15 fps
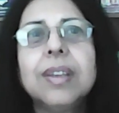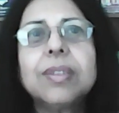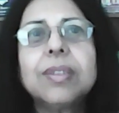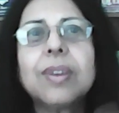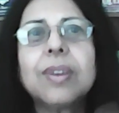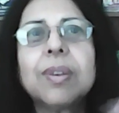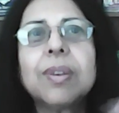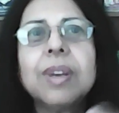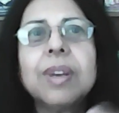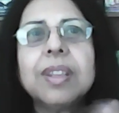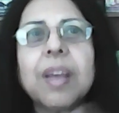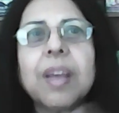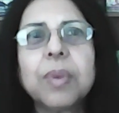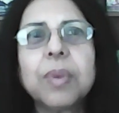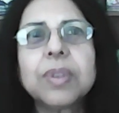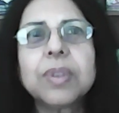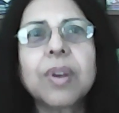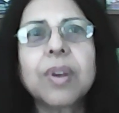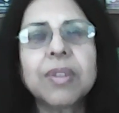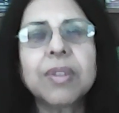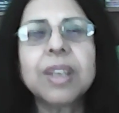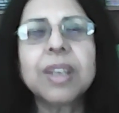So that was
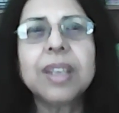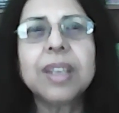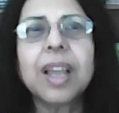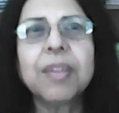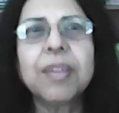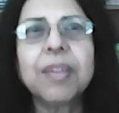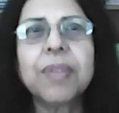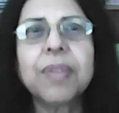already, I